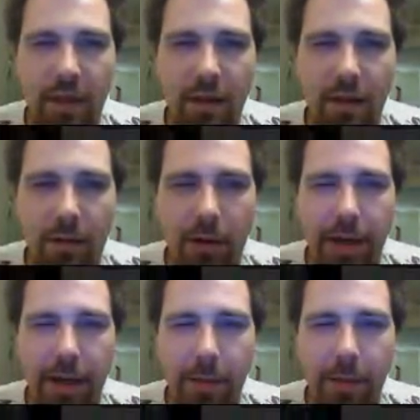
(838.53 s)
Alright,
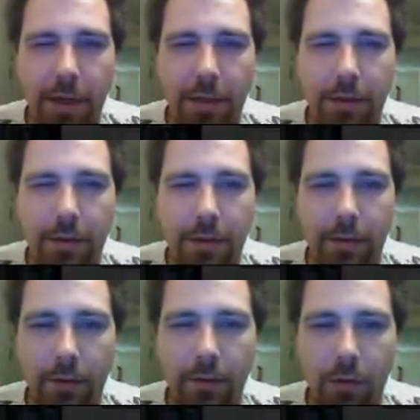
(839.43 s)
come on, dude
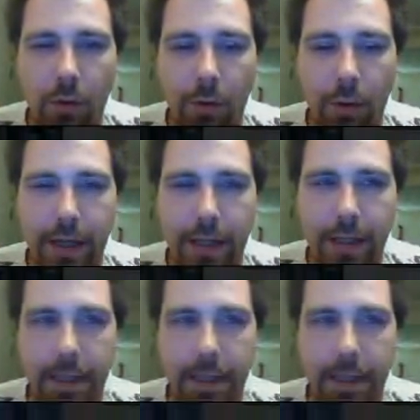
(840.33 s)
cooperates.